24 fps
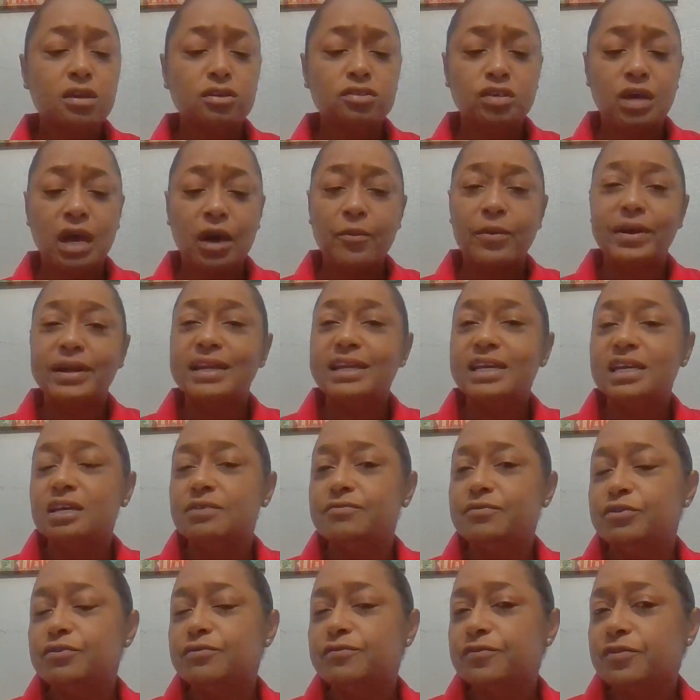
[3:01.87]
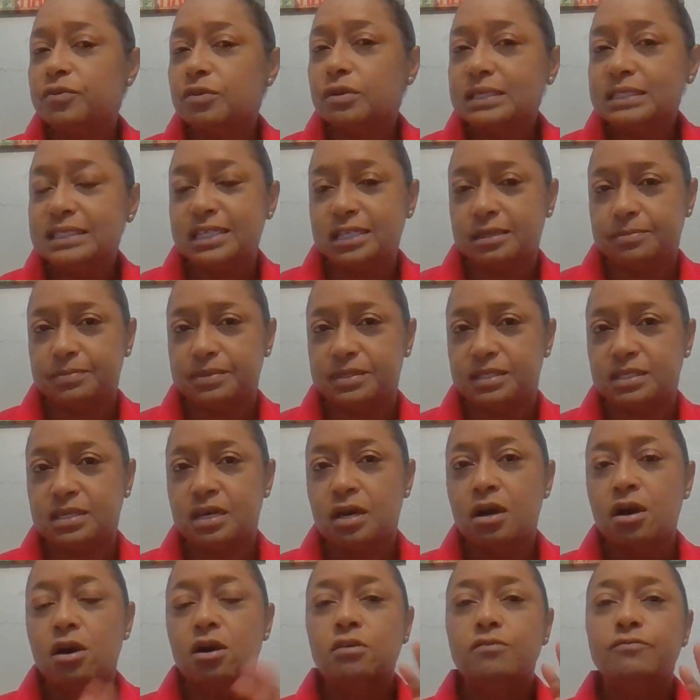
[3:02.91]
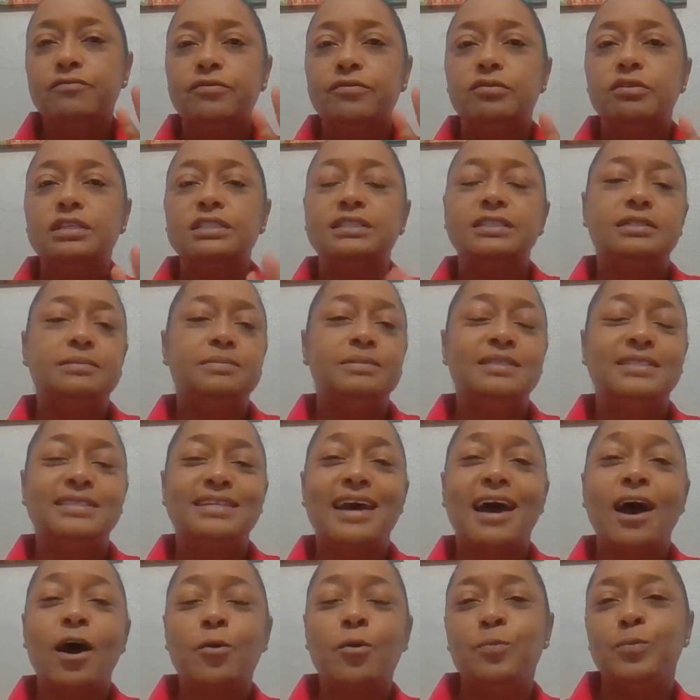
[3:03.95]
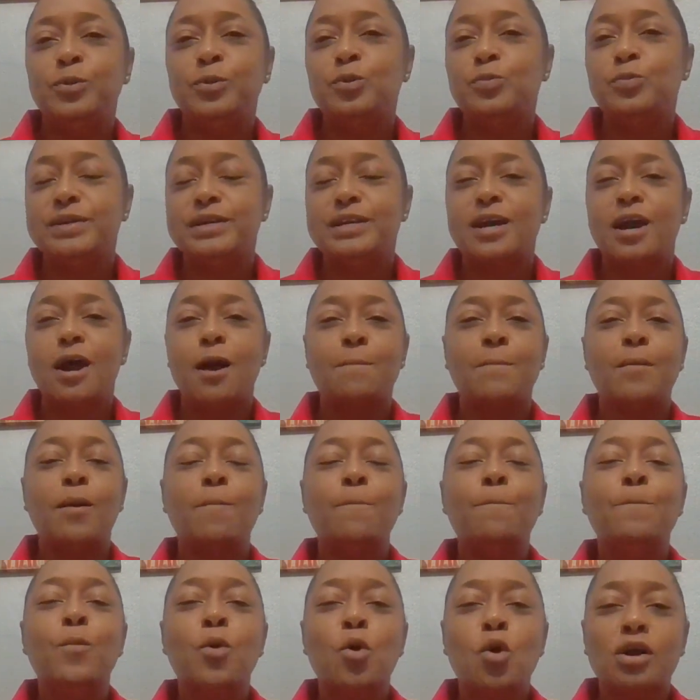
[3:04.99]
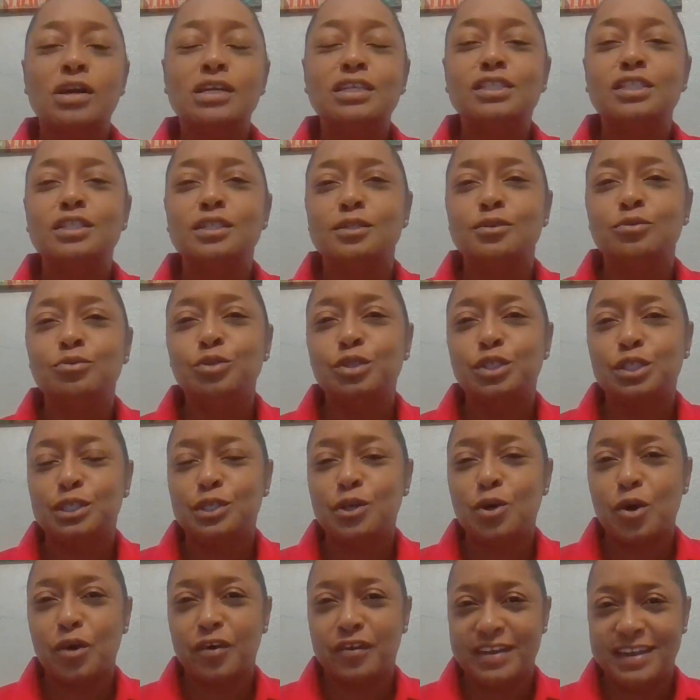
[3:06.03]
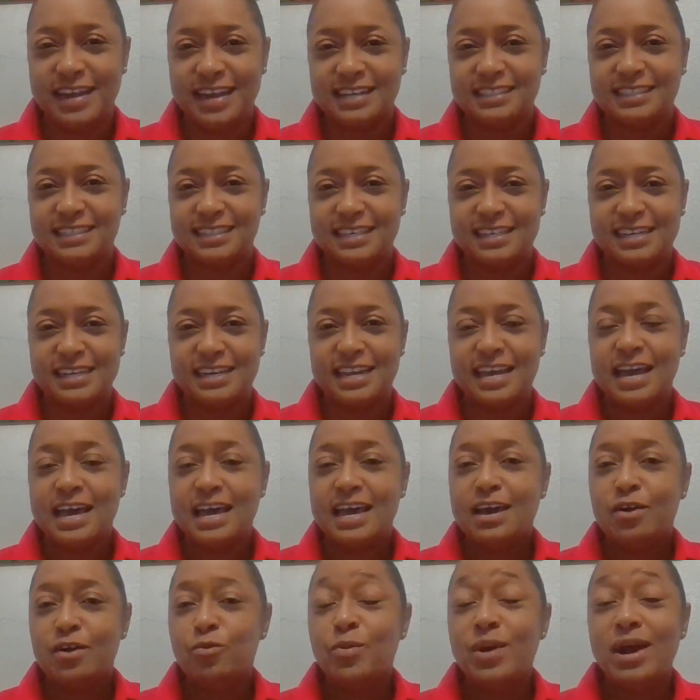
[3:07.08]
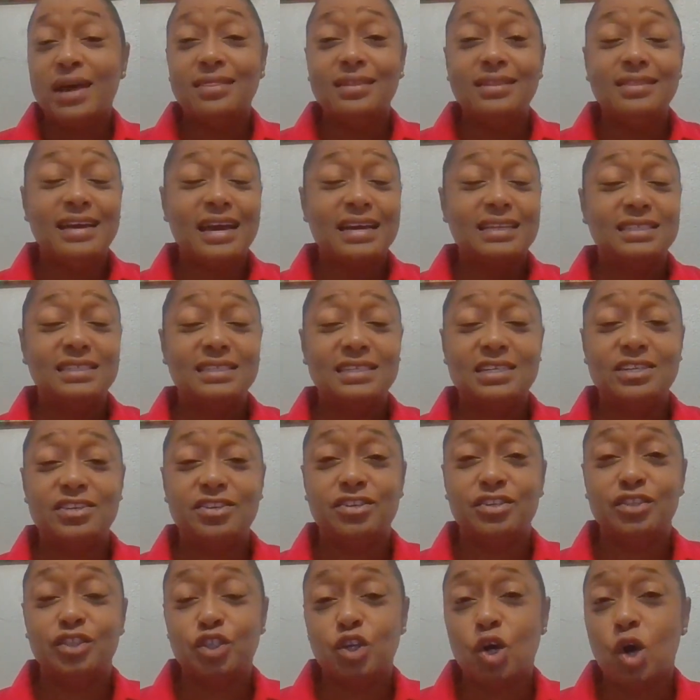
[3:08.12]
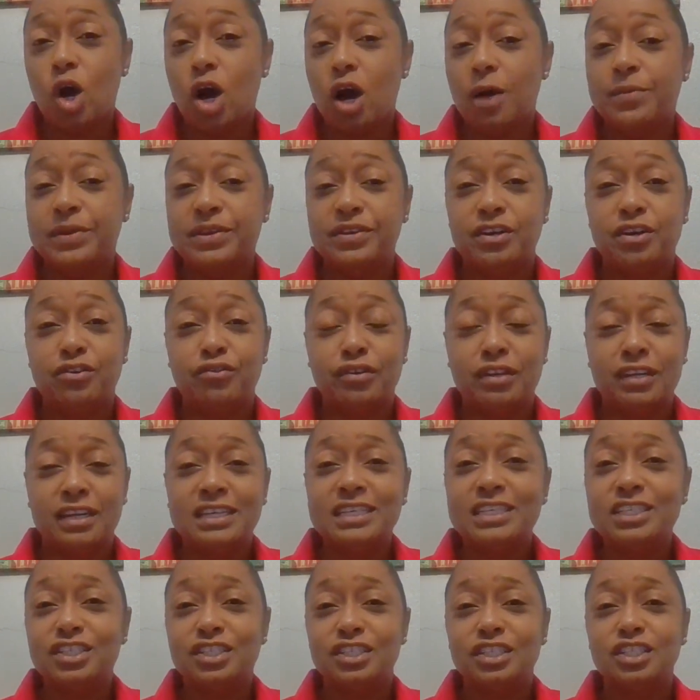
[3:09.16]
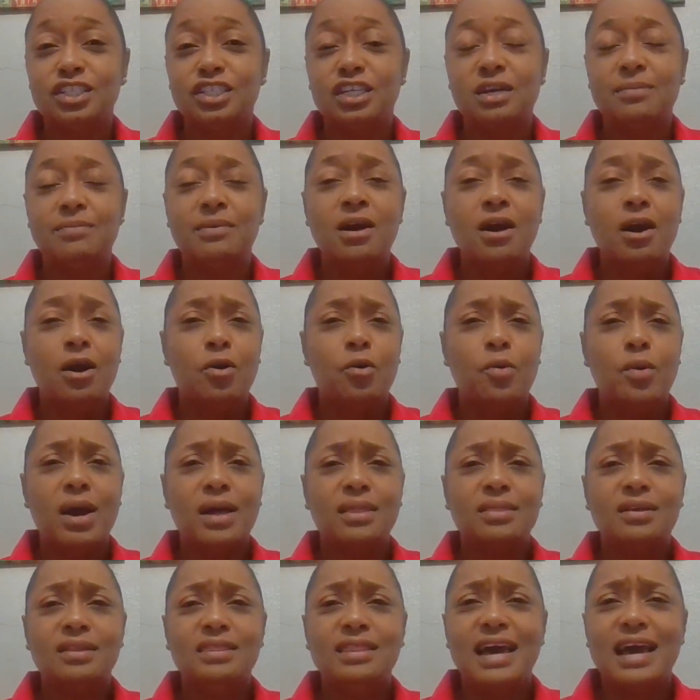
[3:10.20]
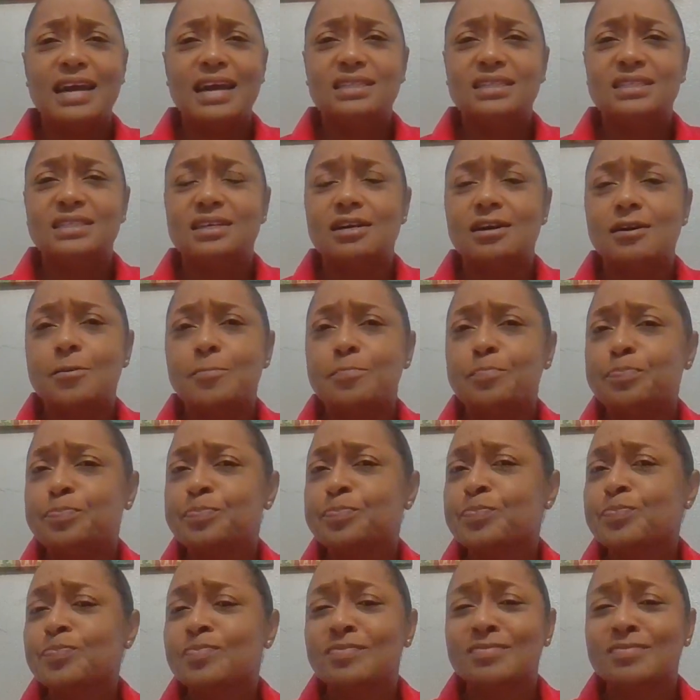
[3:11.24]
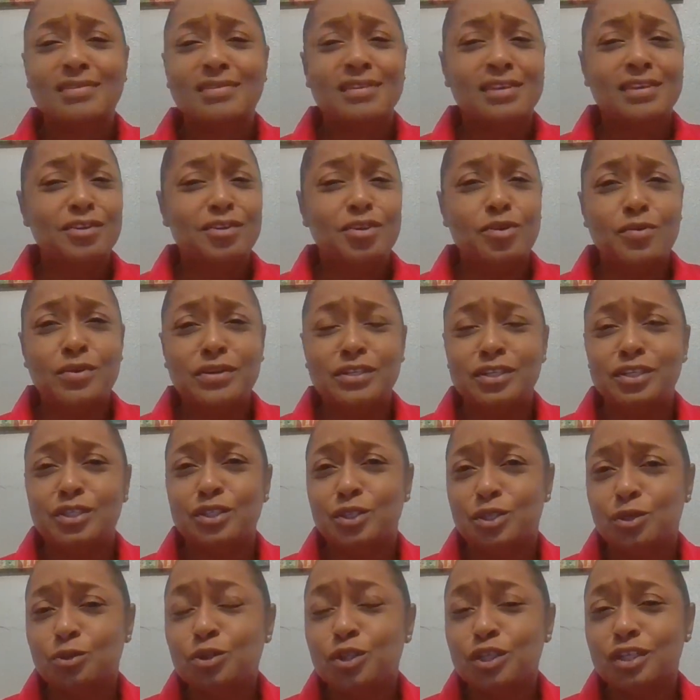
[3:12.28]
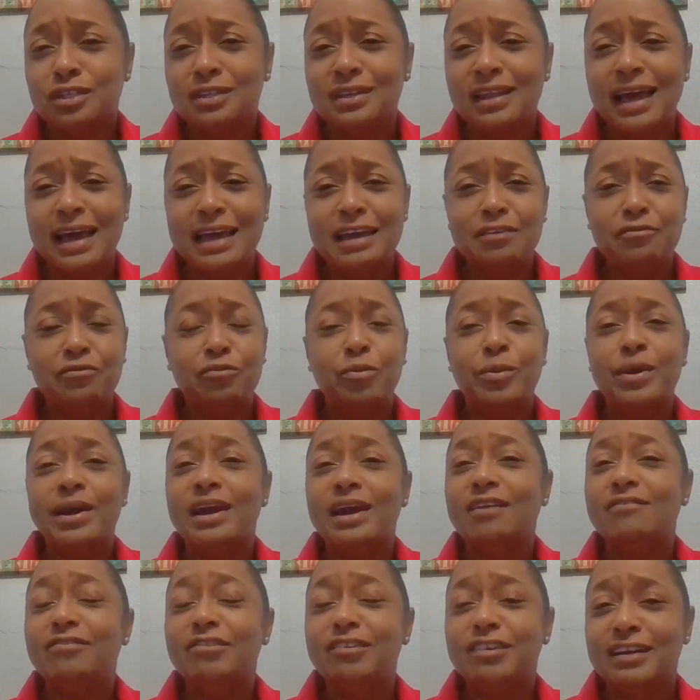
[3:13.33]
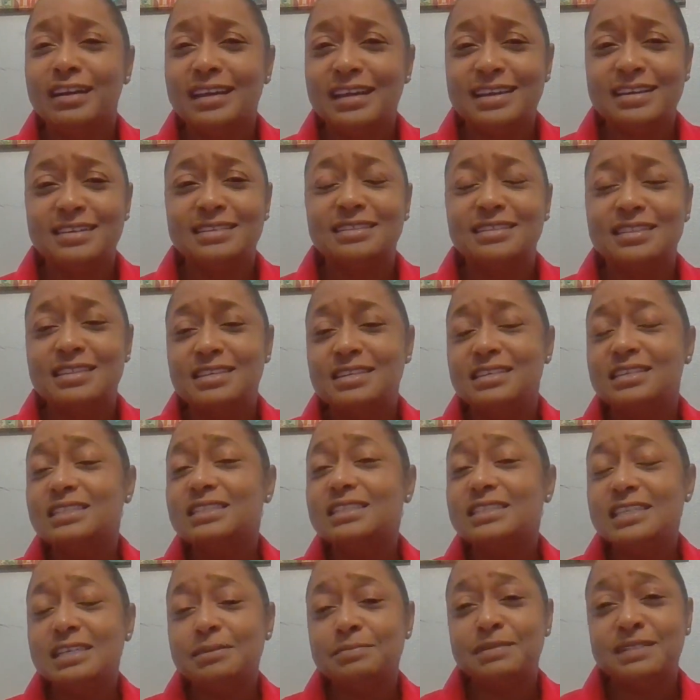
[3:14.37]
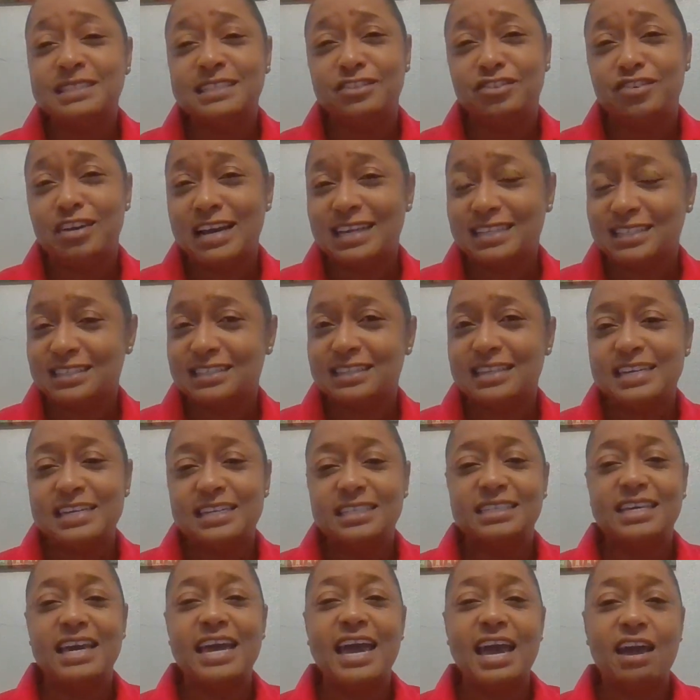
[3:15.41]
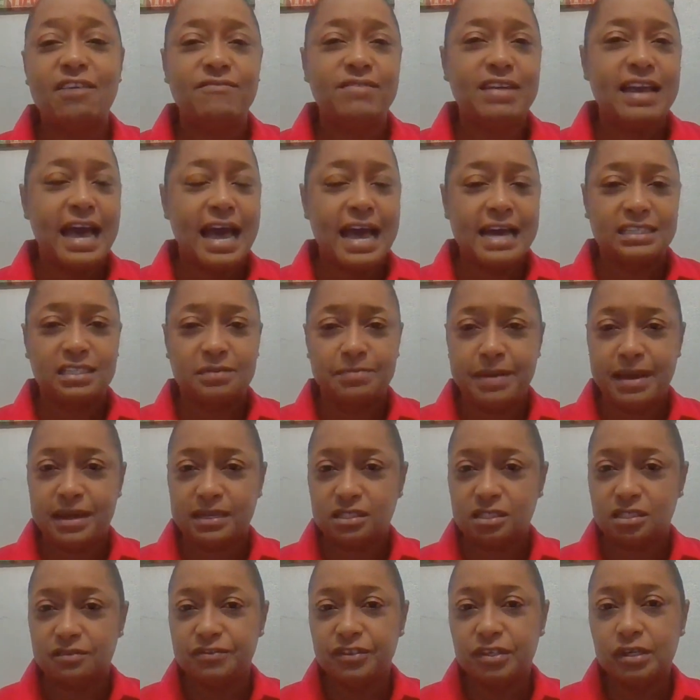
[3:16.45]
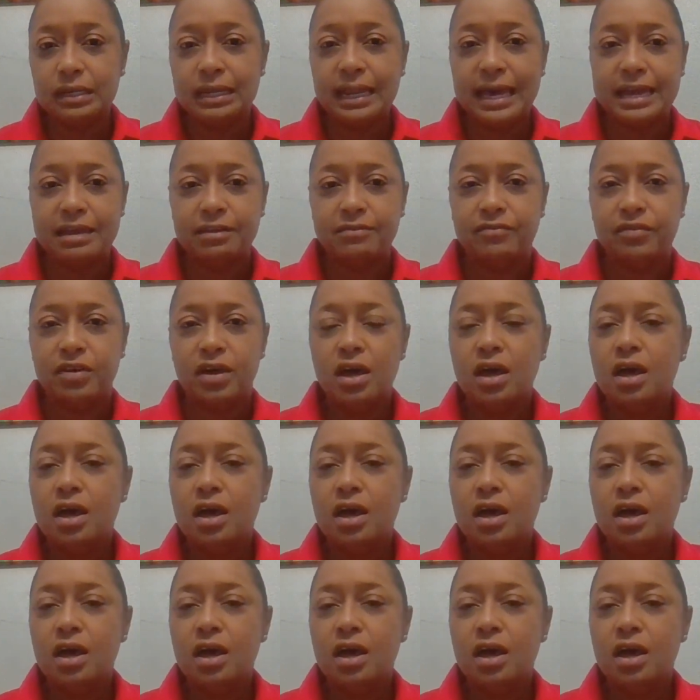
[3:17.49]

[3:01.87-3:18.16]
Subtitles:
So I want to give you four tips to help you become more solution oriented, whether that's in your job, in your relationship, whether that's in your social life, wherever it is, these tips translate to every aspect of your life.